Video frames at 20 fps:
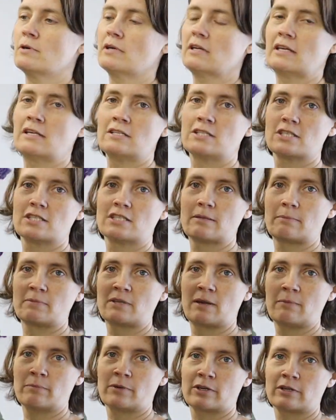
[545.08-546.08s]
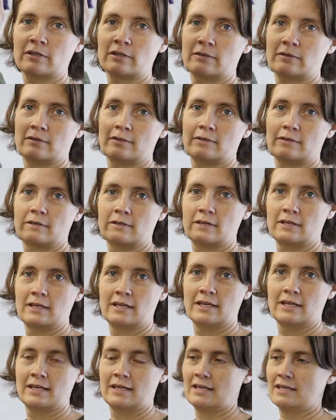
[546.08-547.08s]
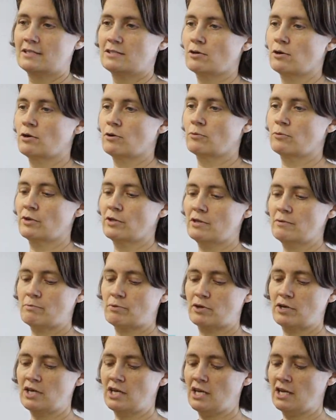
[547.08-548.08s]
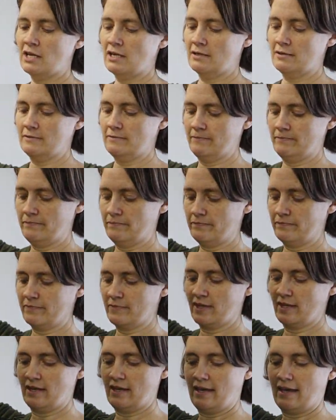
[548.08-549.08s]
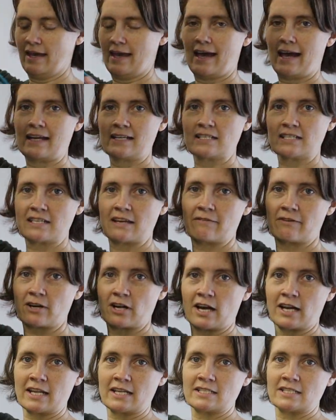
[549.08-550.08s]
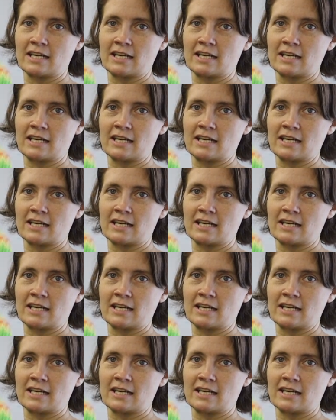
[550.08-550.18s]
into September. So really pretty. I just never got it